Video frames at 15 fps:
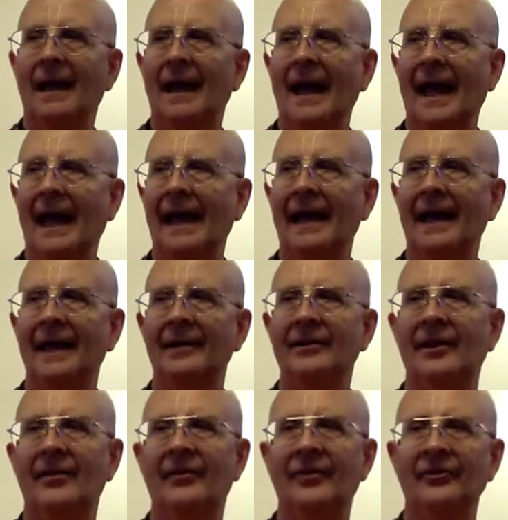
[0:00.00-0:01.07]
And
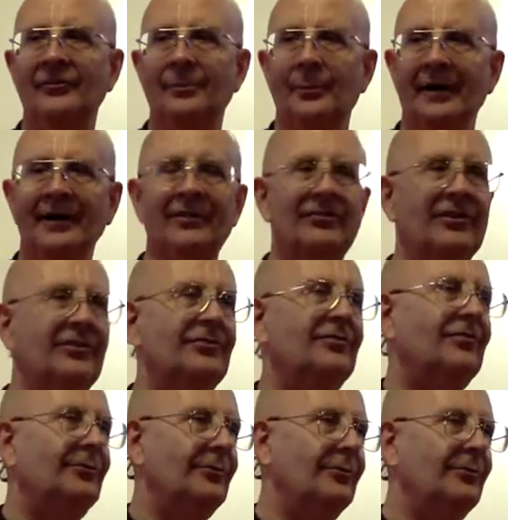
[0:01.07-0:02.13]
this brings us
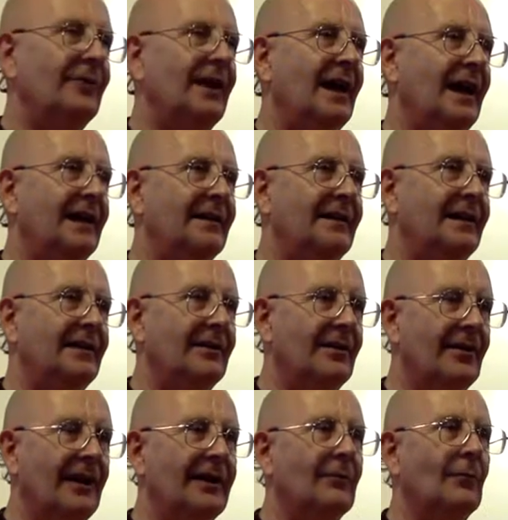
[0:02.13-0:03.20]
to the idea
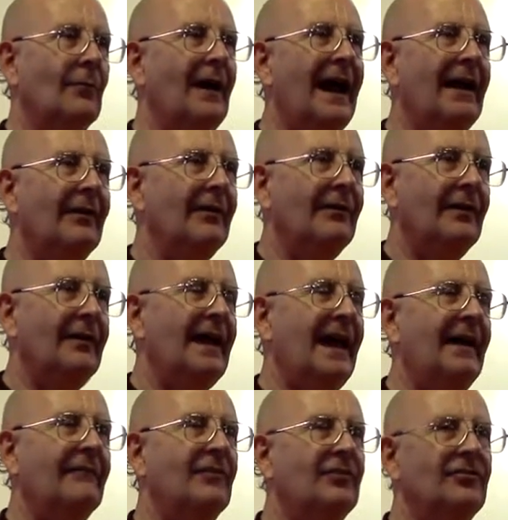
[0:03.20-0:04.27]
that rather than
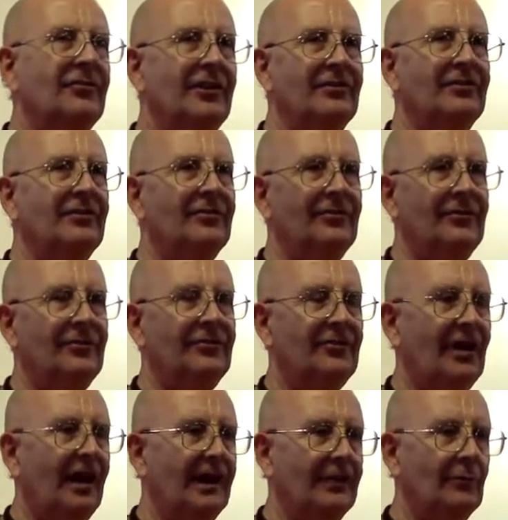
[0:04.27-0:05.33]
have the senses
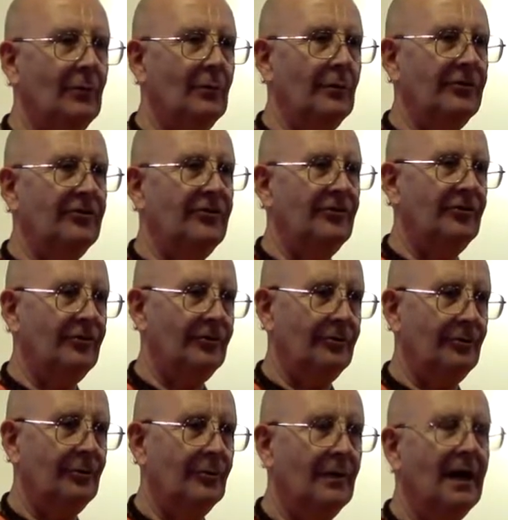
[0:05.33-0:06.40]
decide what we should
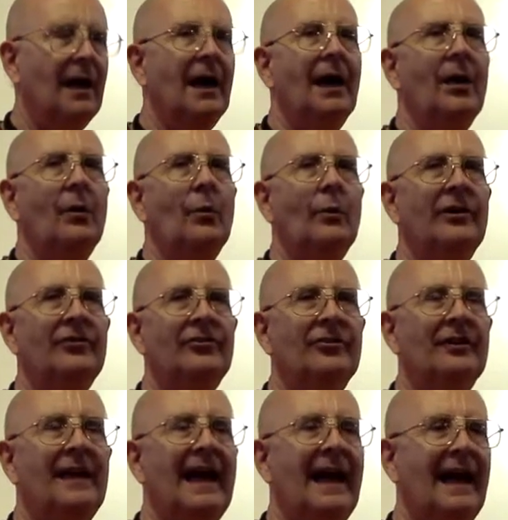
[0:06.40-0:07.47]
do, we should
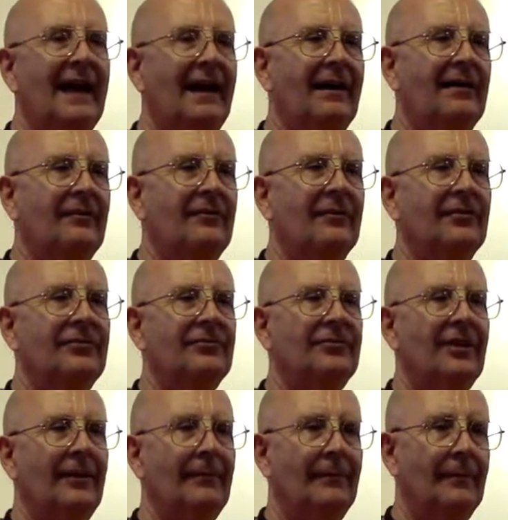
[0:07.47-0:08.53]
have
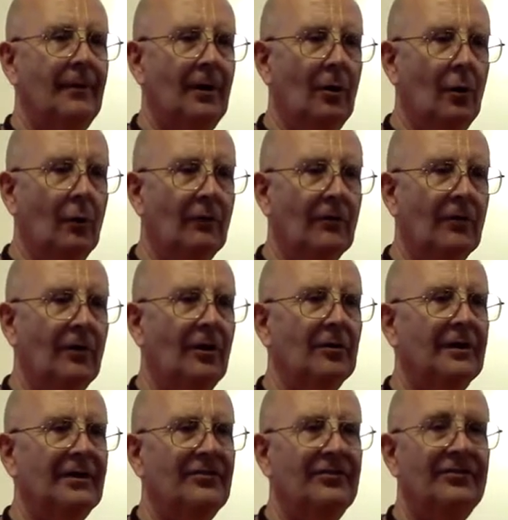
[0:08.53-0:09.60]
some overall
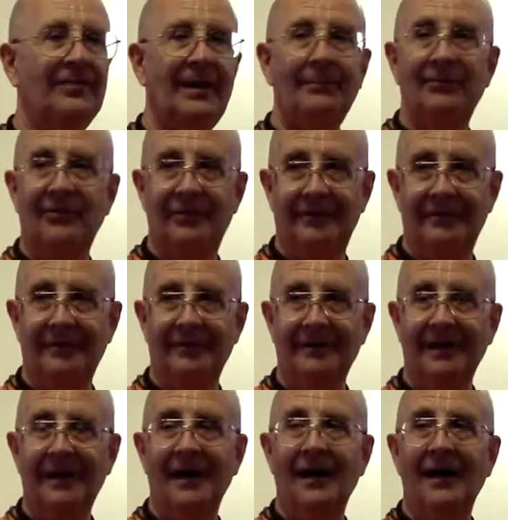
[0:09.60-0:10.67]
conception
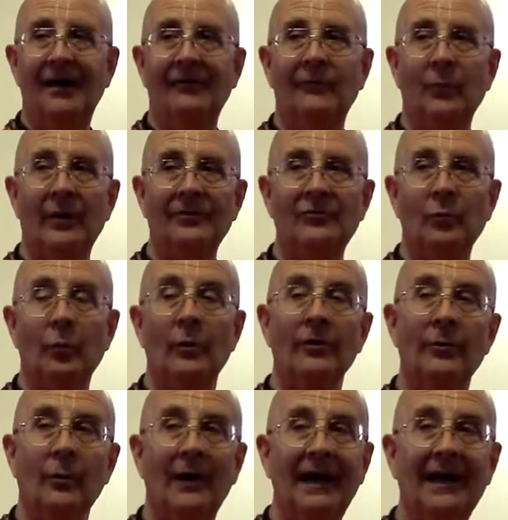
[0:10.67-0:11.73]
of what's
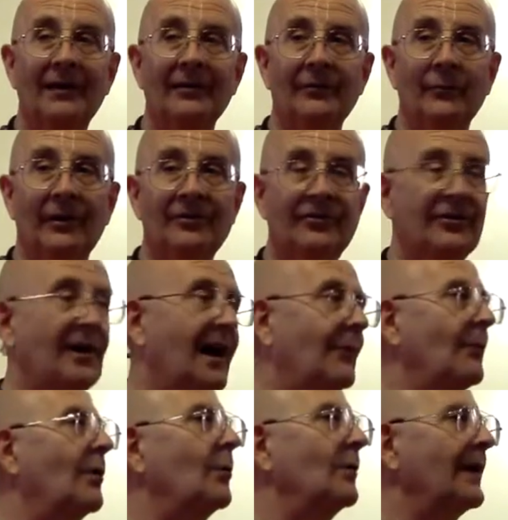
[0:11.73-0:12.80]
worthwhile and what's not,
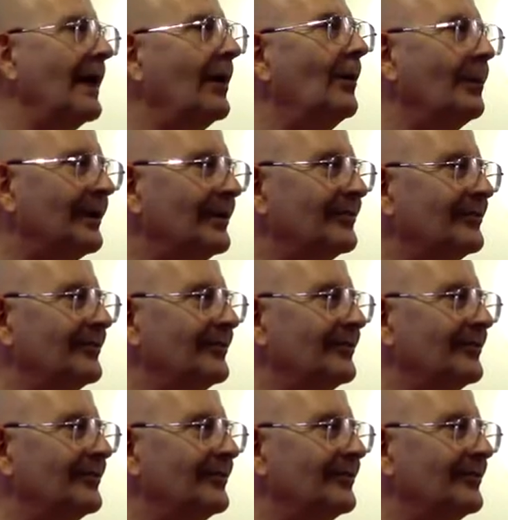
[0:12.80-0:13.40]
what will help us